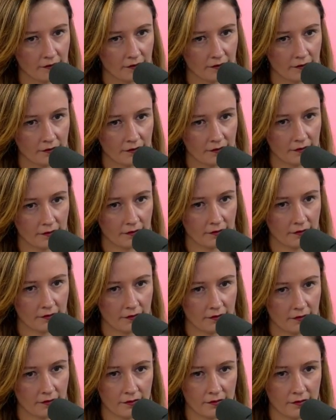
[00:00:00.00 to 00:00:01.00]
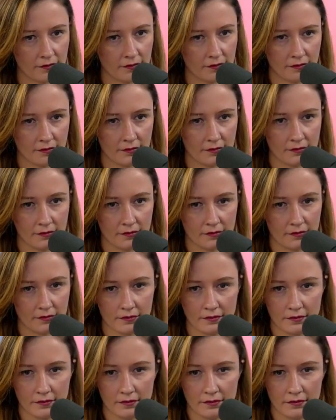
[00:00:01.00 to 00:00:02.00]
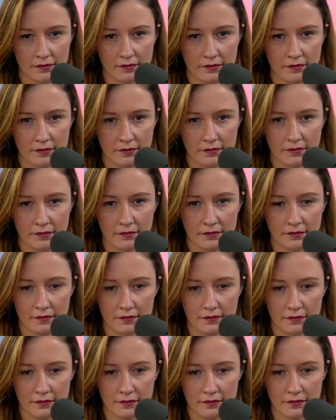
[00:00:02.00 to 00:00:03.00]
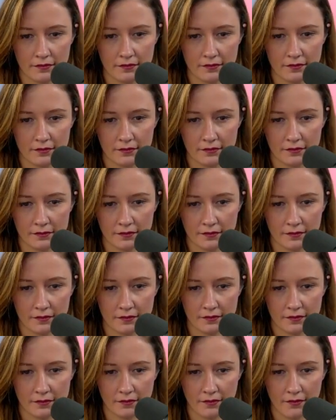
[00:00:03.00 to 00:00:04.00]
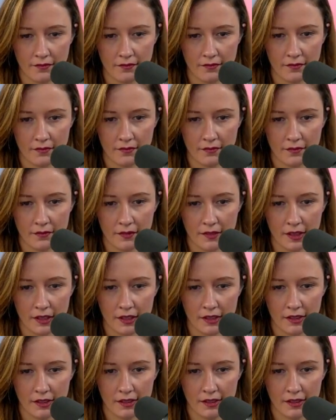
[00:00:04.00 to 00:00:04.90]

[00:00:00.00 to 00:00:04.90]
No words are spoken by the person on screen.